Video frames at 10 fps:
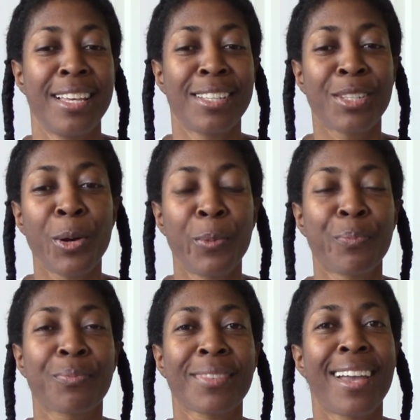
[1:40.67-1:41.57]

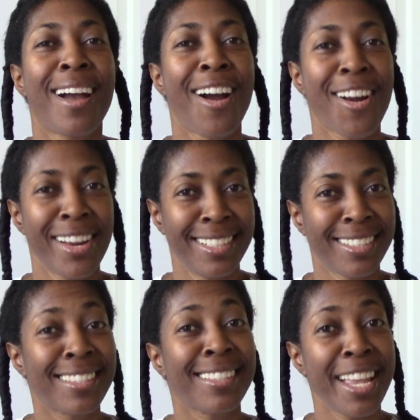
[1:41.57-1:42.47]
So, all right,
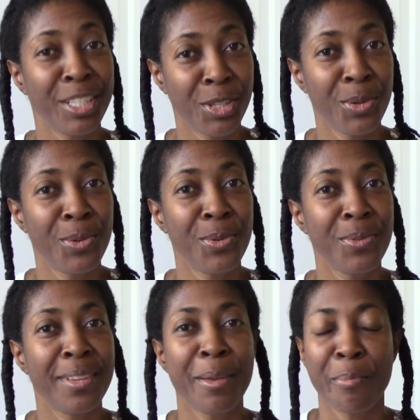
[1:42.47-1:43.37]
just stay
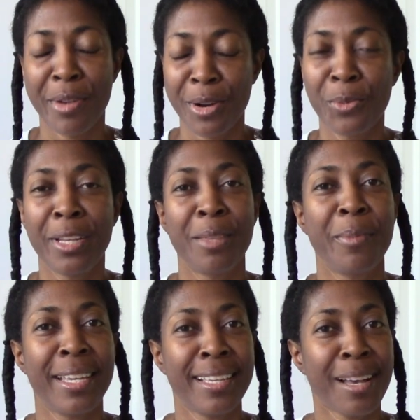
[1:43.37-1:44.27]
tuned and bear with me.